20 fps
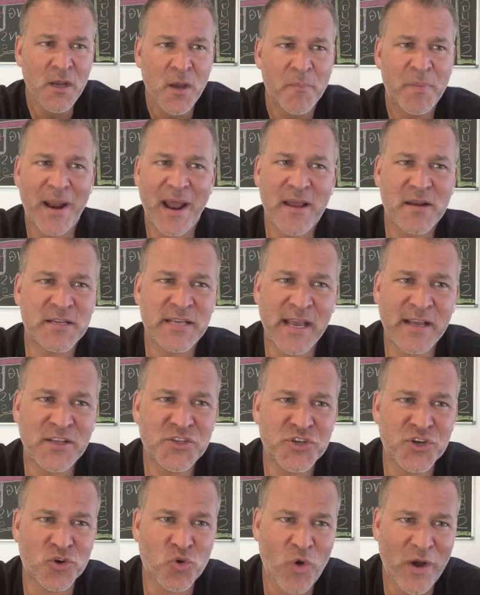But I, to
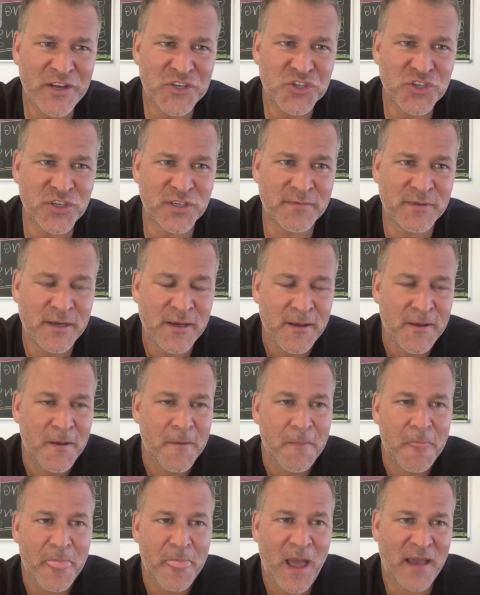answer your question,
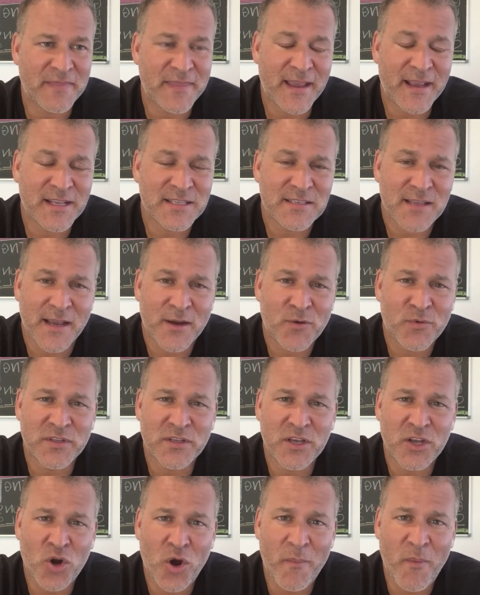I think it's like
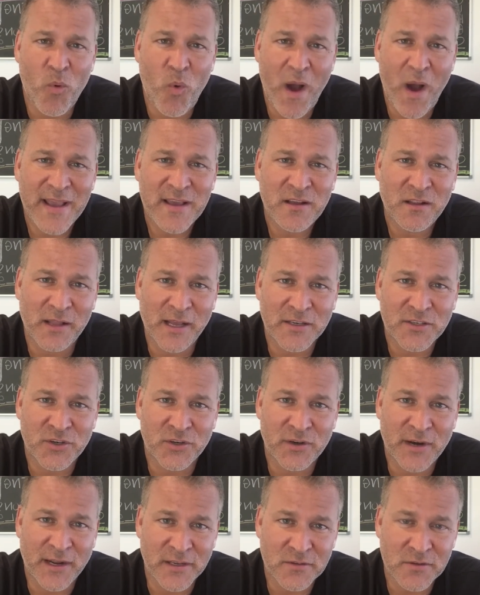when you know I'm a wine
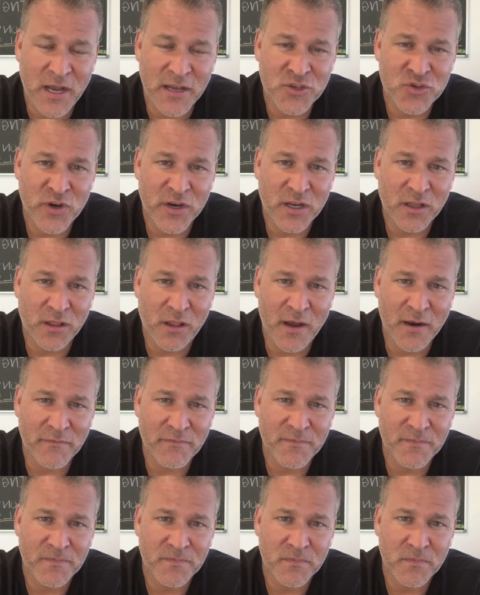collector and I, I drink a lot of,
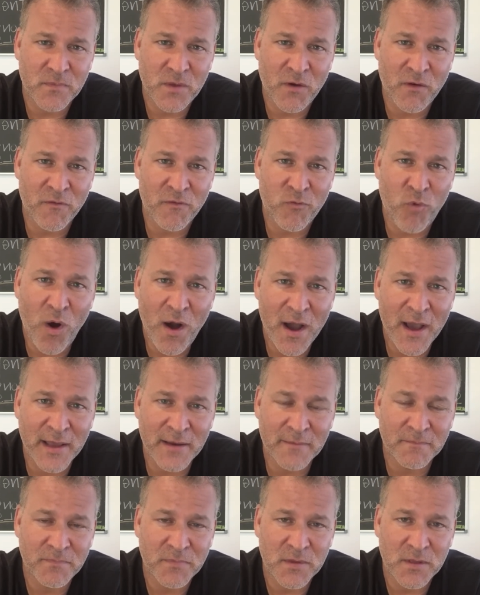of
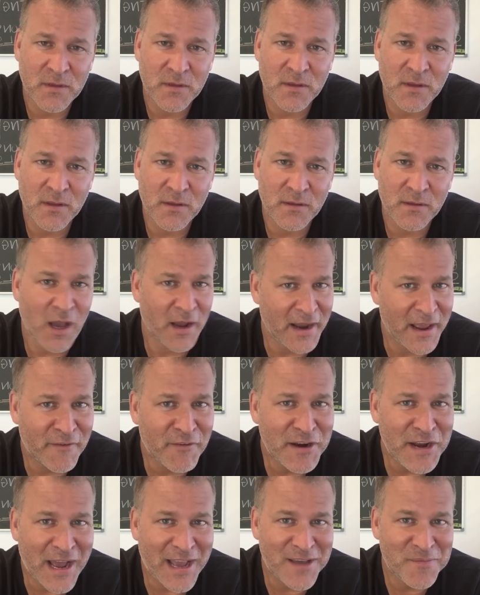wine, not
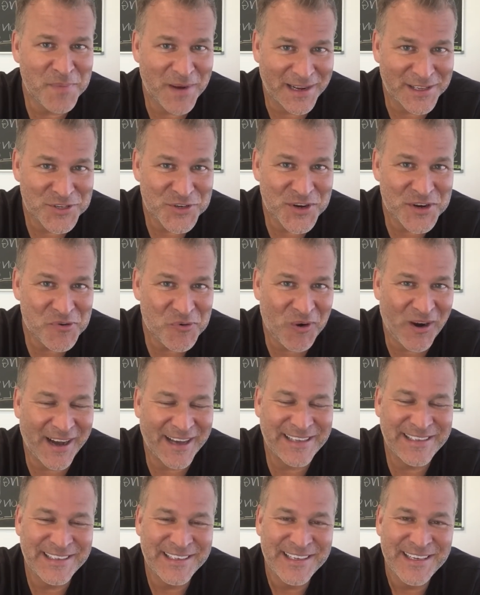every night, but I drink
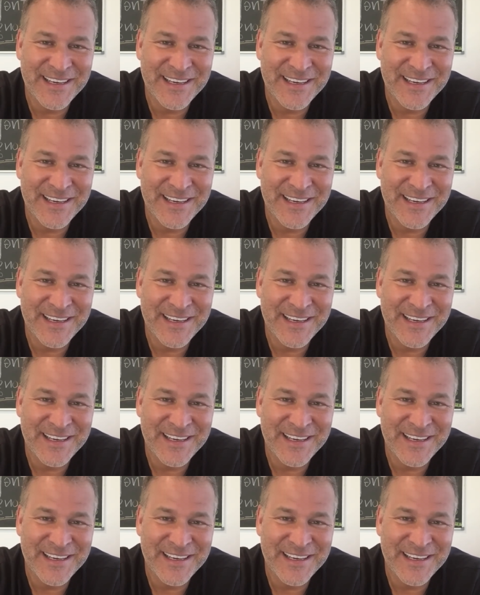wine,